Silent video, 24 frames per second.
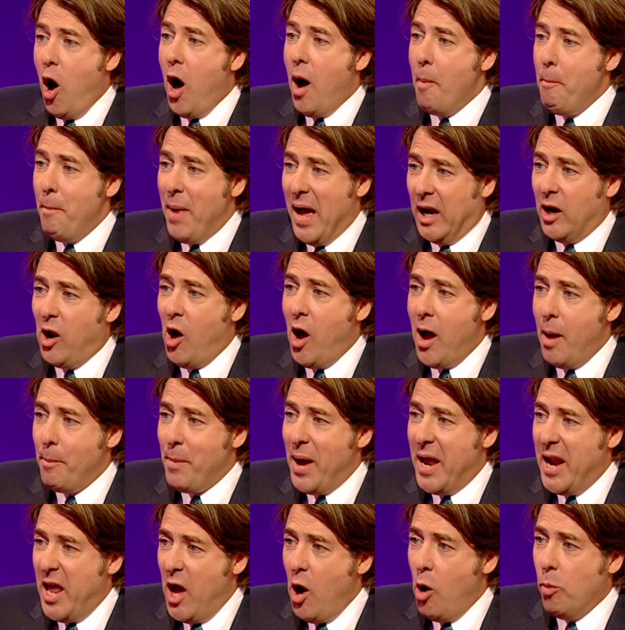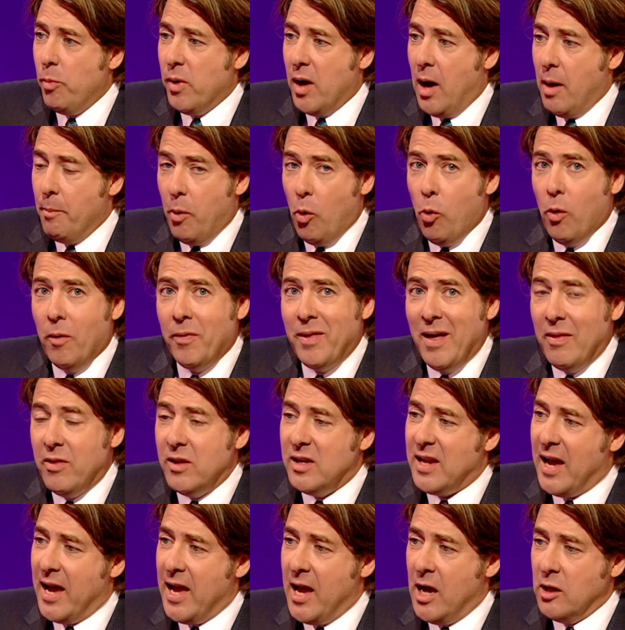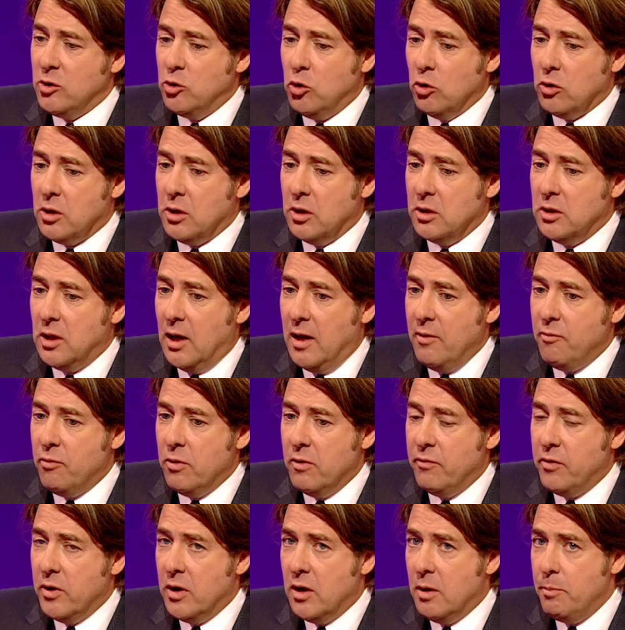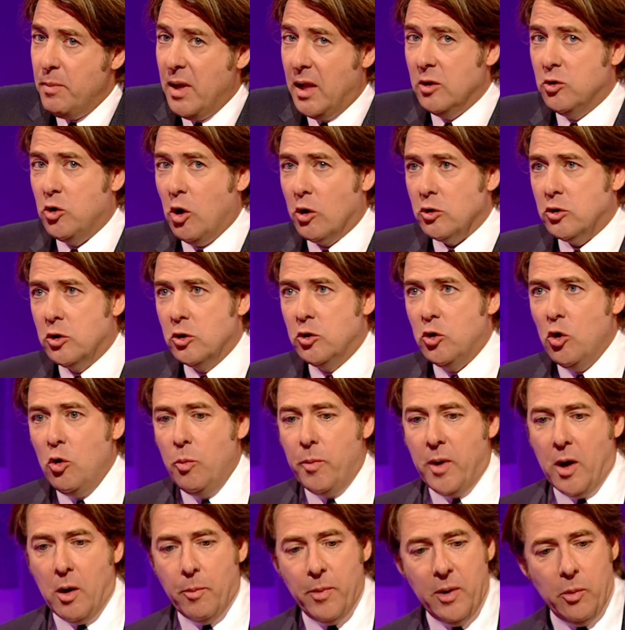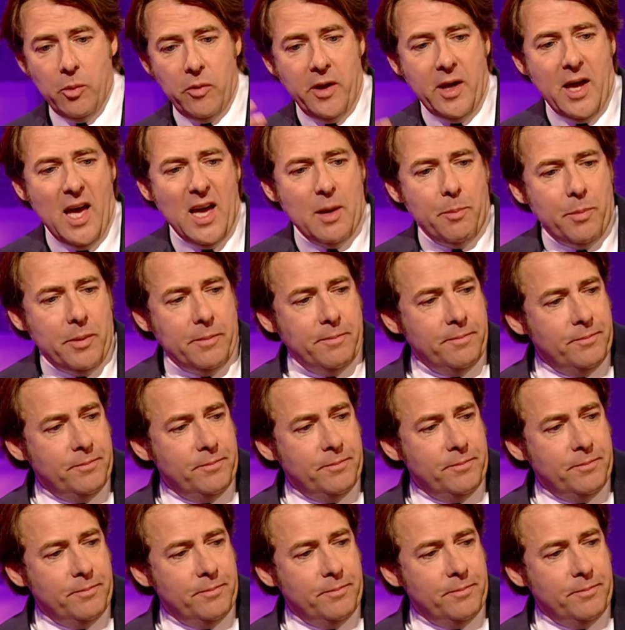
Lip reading: a metal Iron Man helmet I bought, and the other day I took delivery of a metal Doctor Doom helmet with a cape.